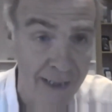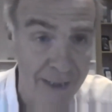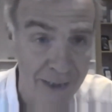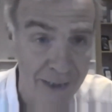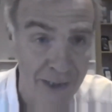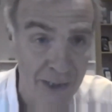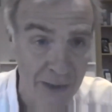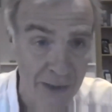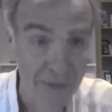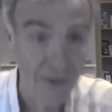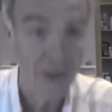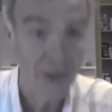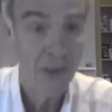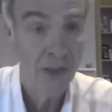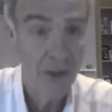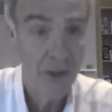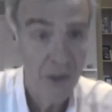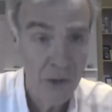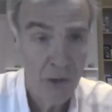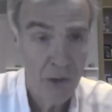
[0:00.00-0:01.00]
service
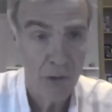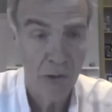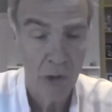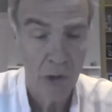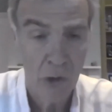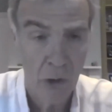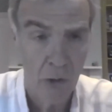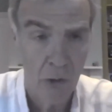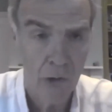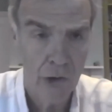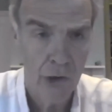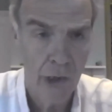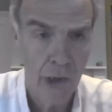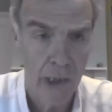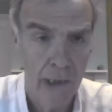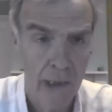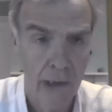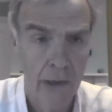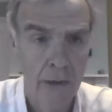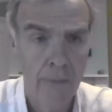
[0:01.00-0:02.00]
under a
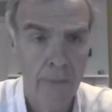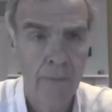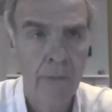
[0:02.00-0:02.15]
contract.